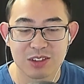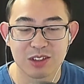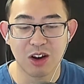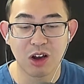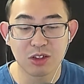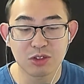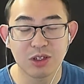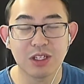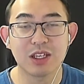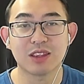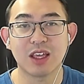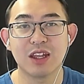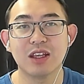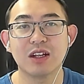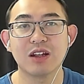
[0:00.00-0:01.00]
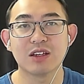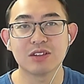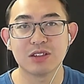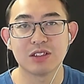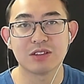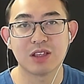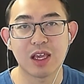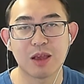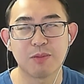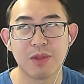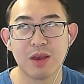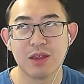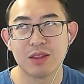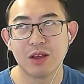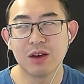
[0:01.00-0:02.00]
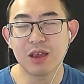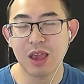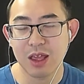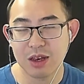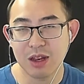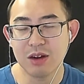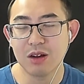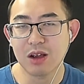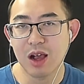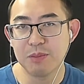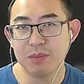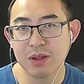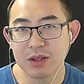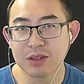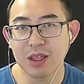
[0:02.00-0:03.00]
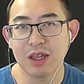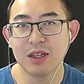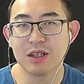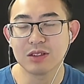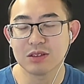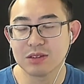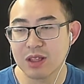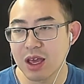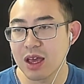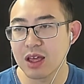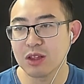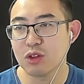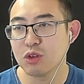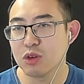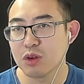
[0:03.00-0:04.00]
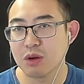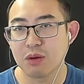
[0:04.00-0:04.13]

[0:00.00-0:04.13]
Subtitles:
And also the attending does the same. Again, there are a couple of attendings that,